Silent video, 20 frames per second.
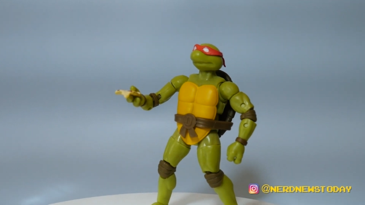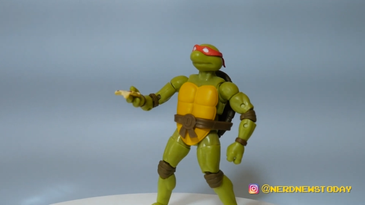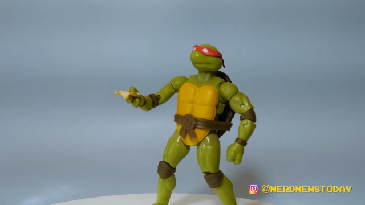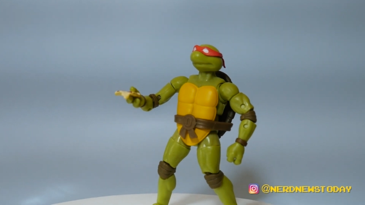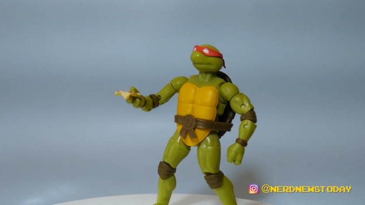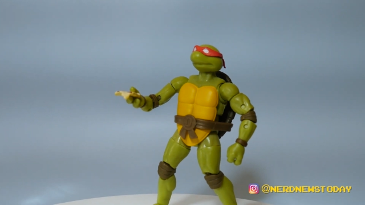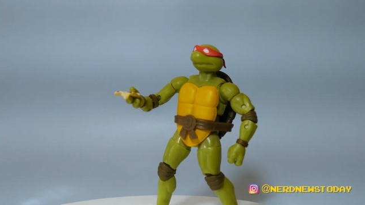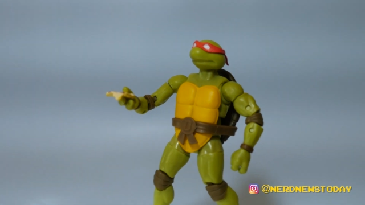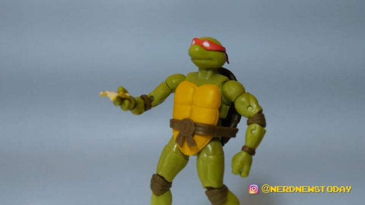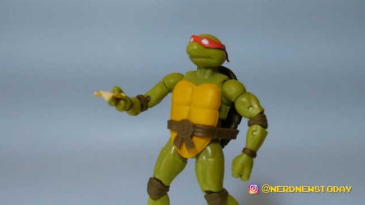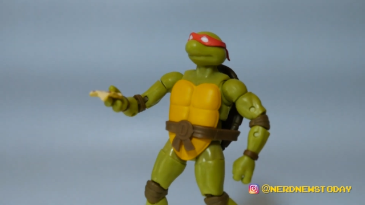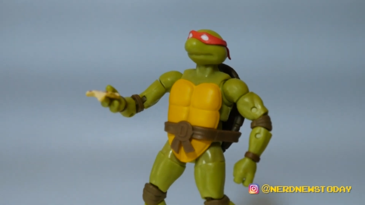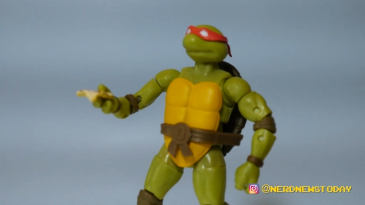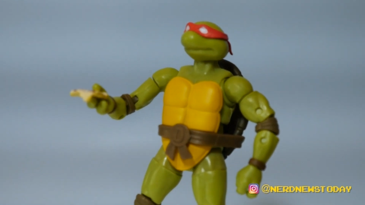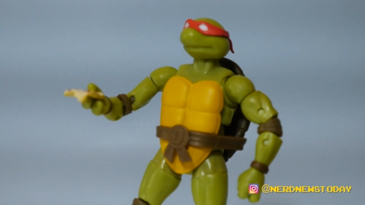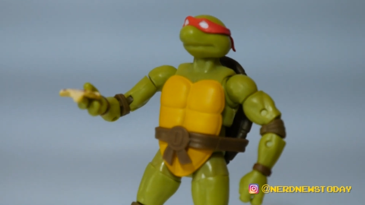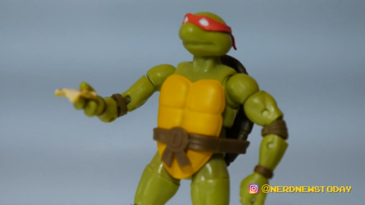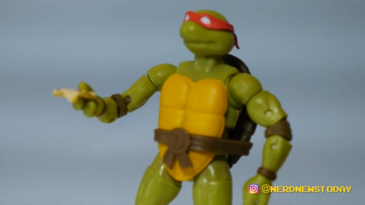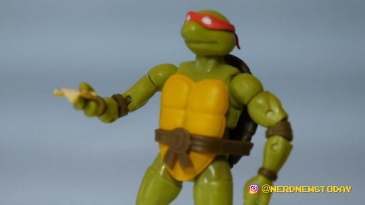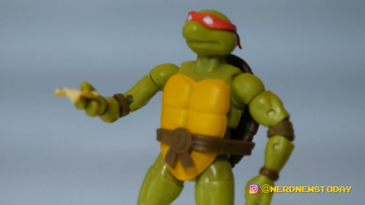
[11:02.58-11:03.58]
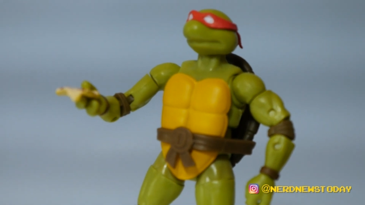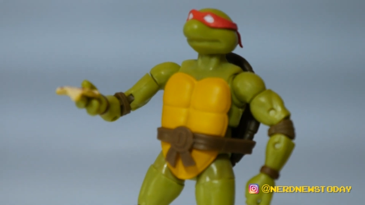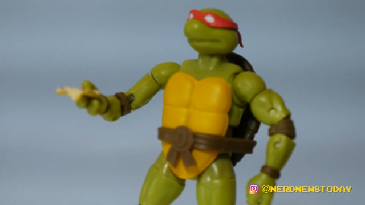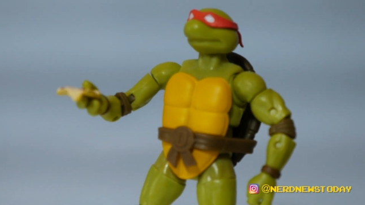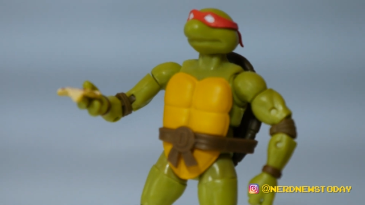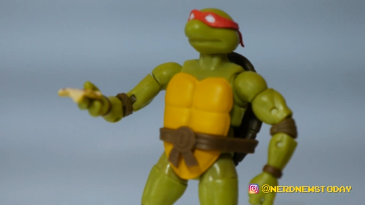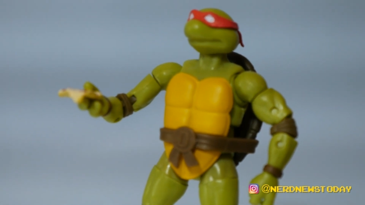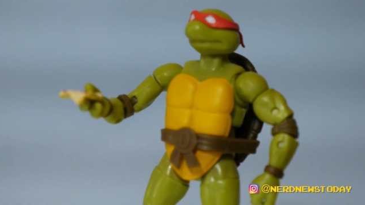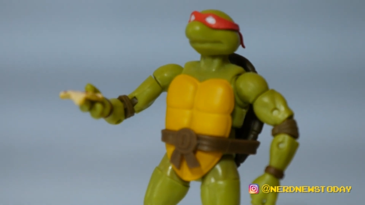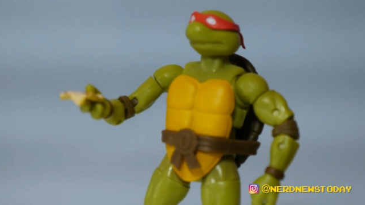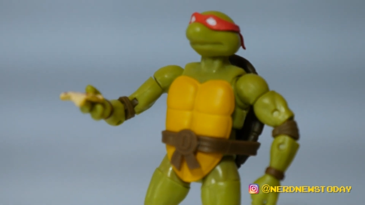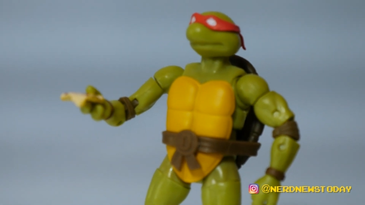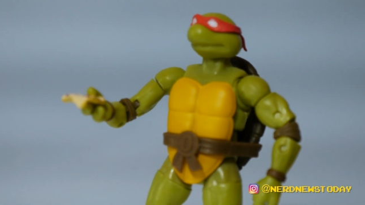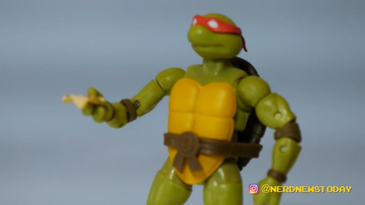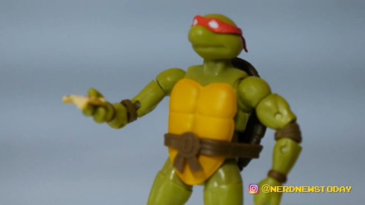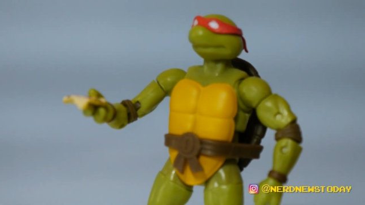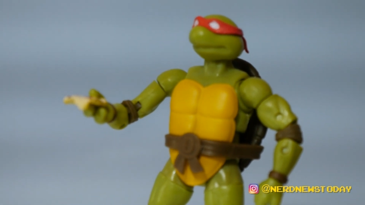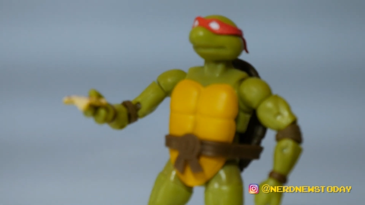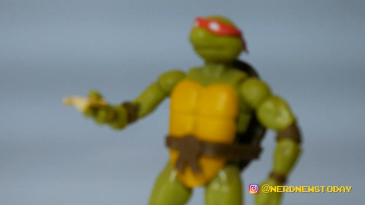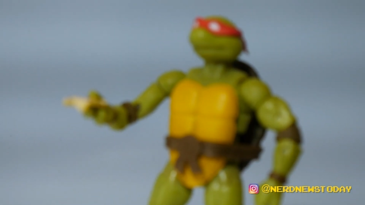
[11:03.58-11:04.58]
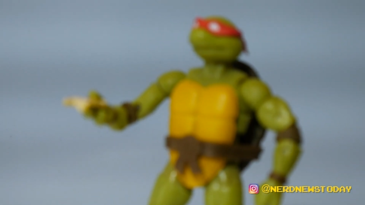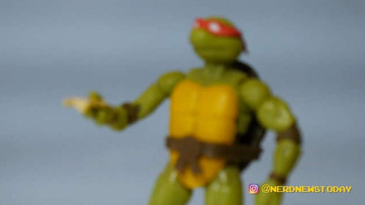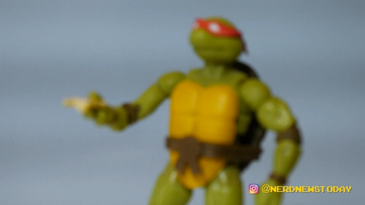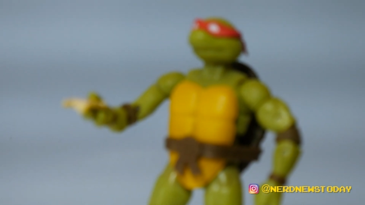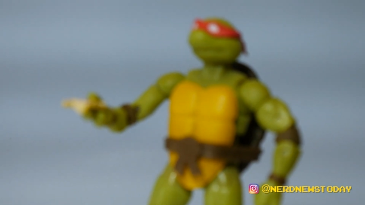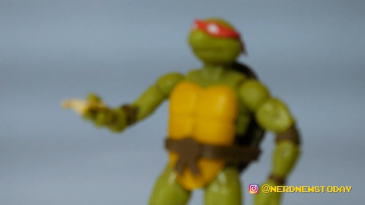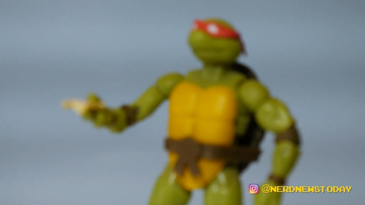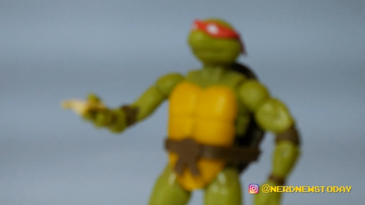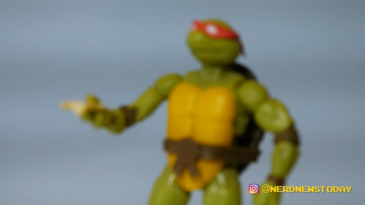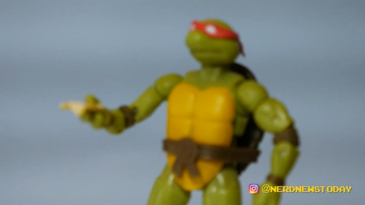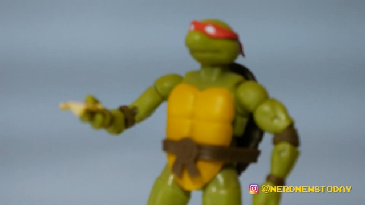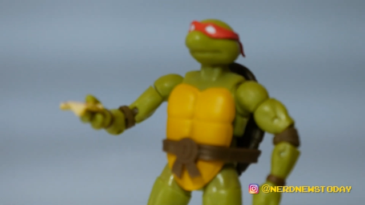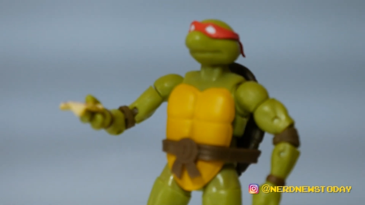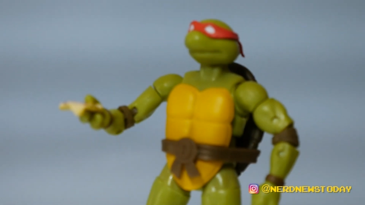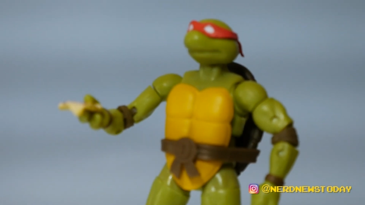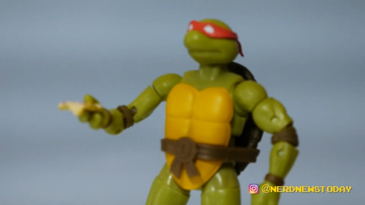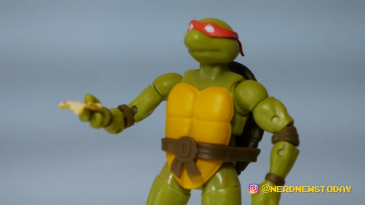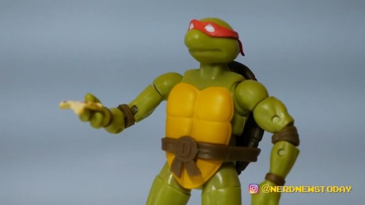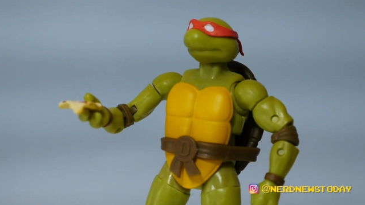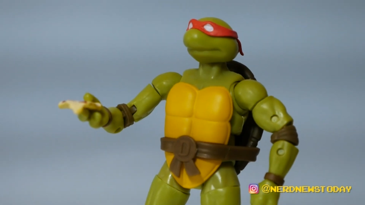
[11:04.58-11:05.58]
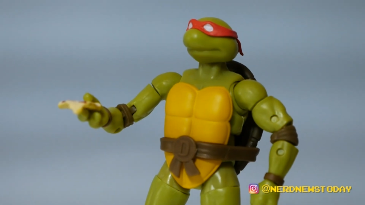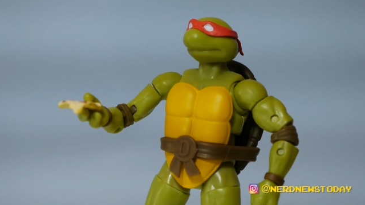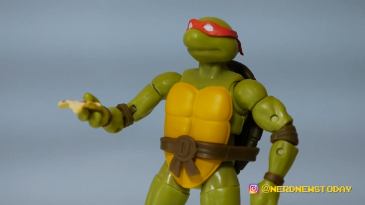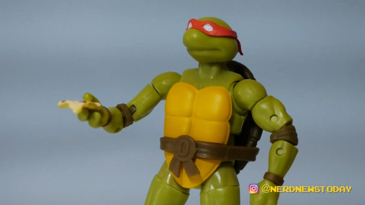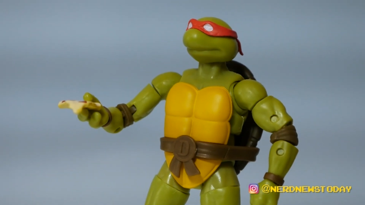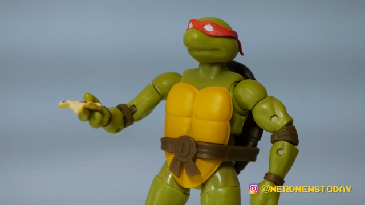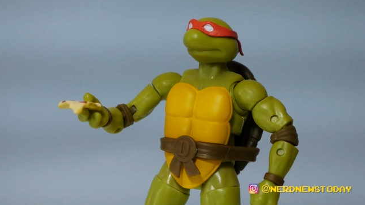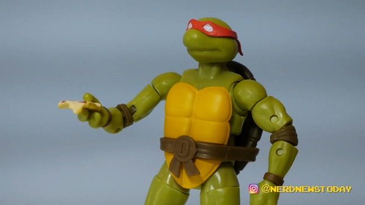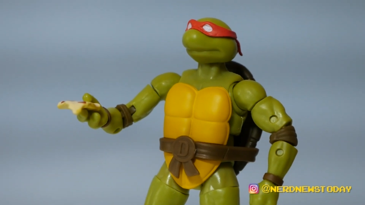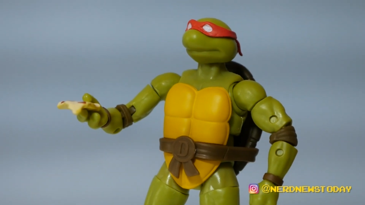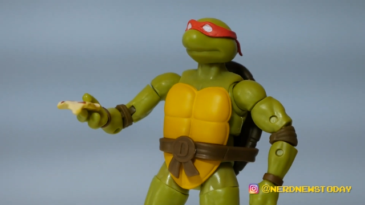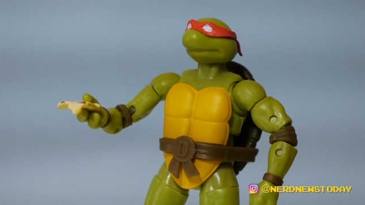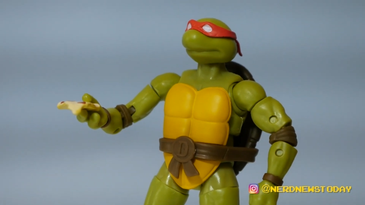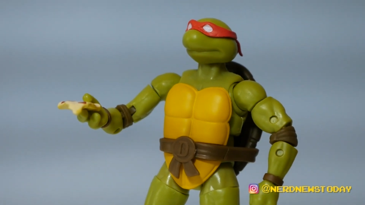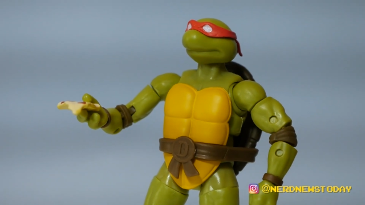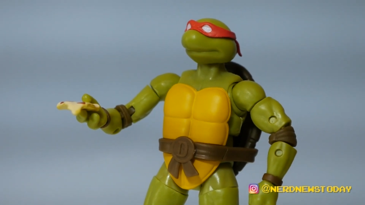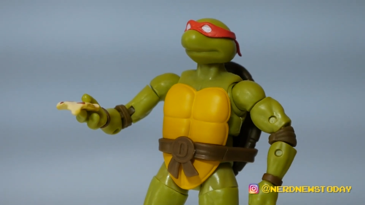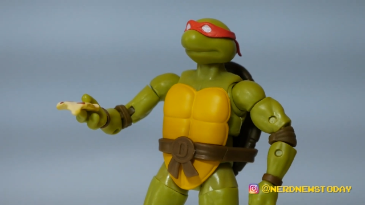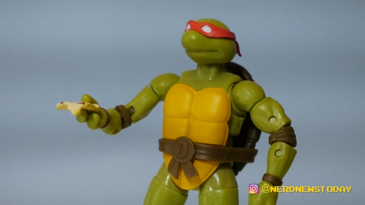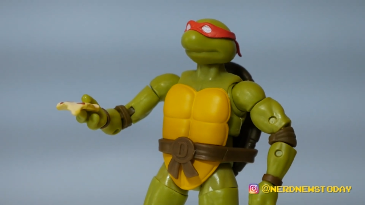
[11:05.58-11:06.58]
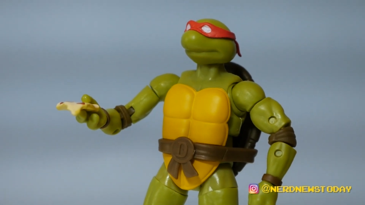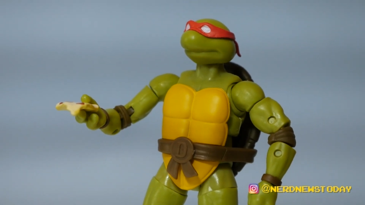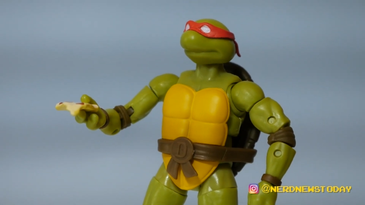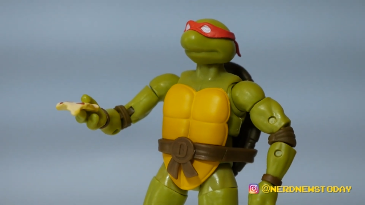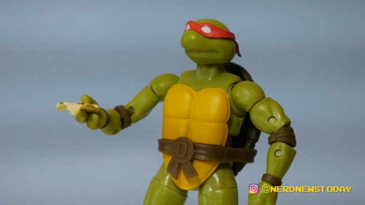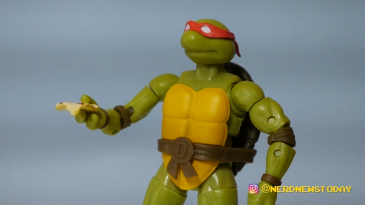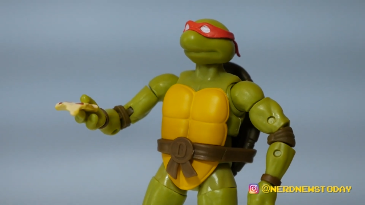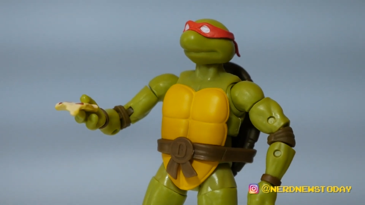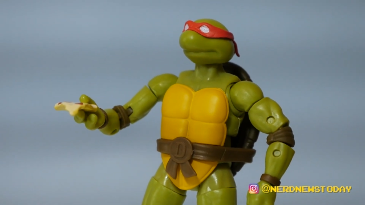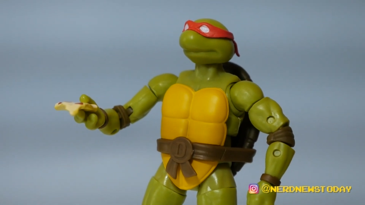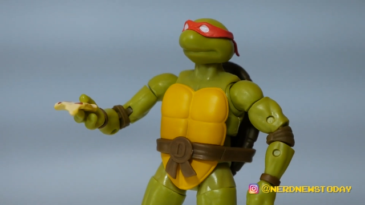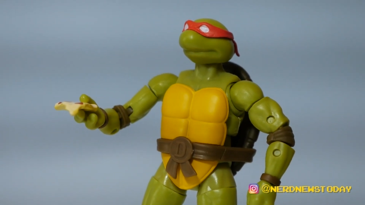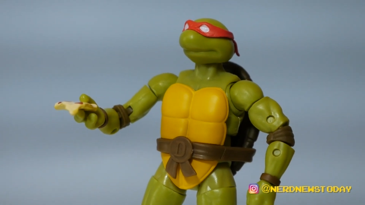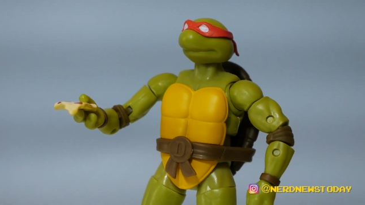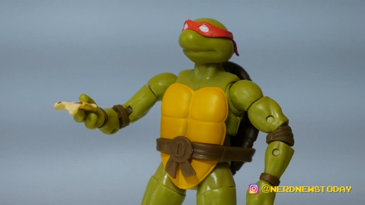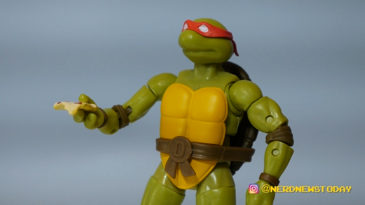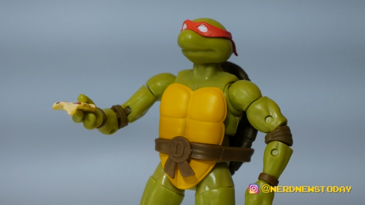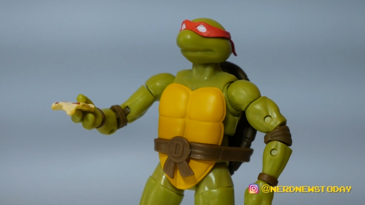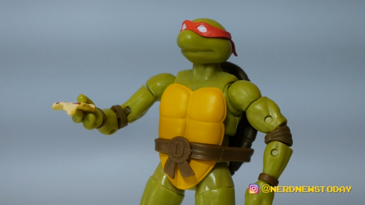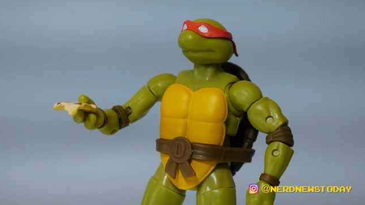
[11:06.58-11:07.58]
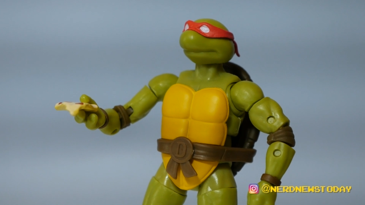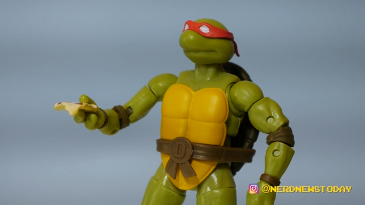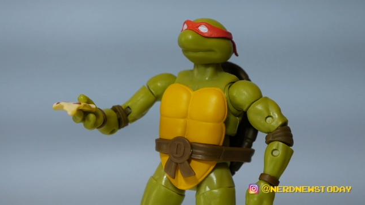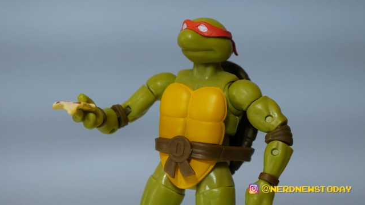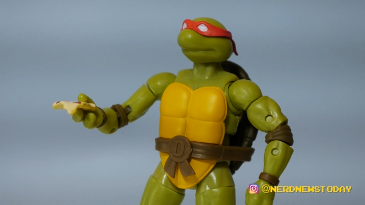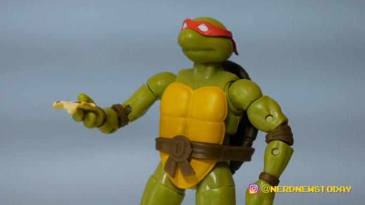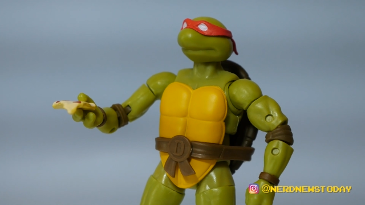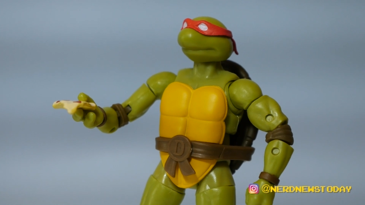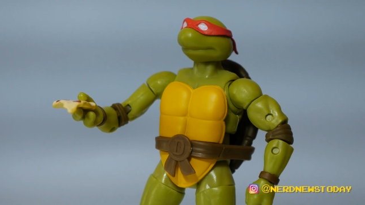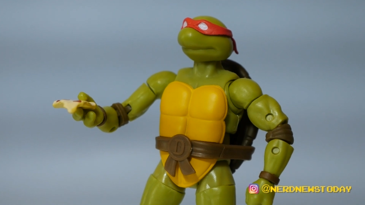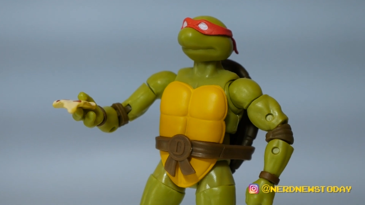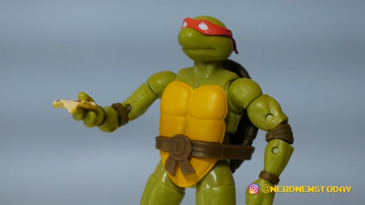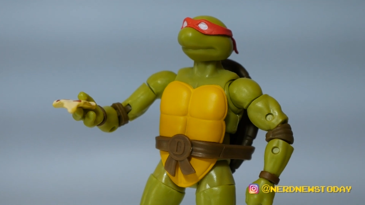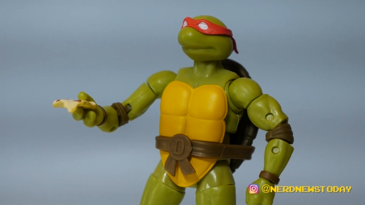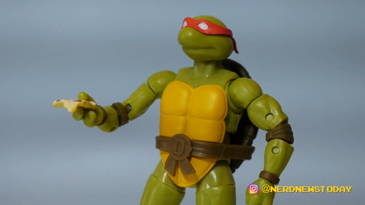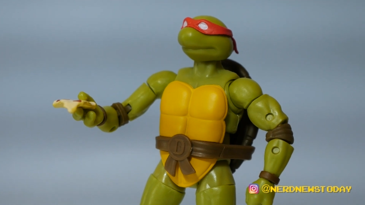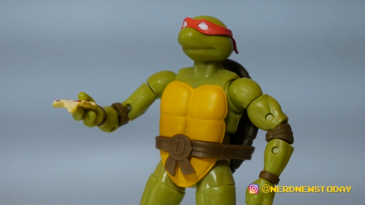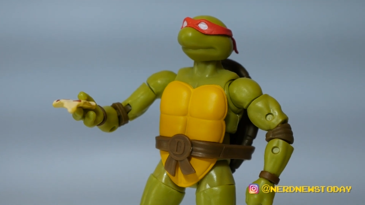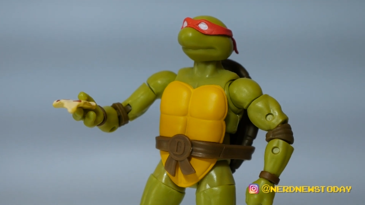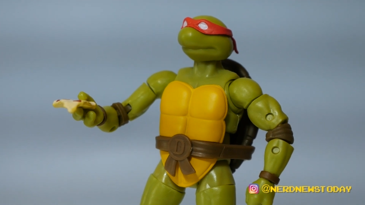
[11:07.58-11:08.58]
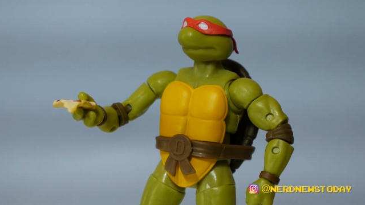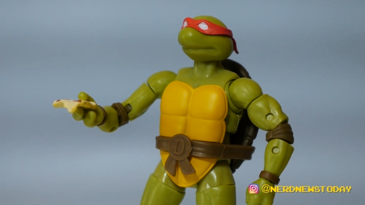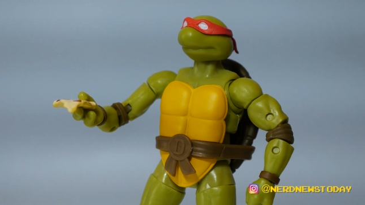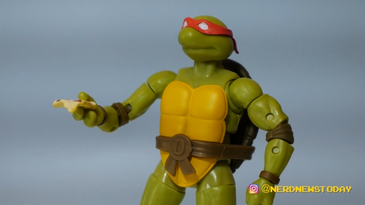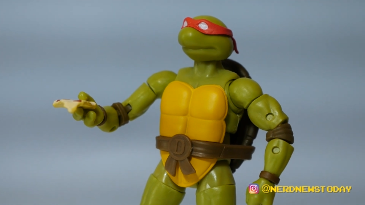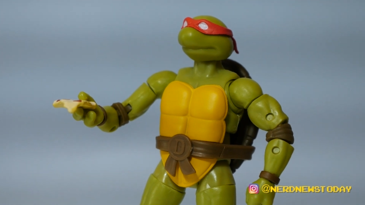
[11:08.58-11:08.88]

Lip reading: Nobody's mouth can be seen.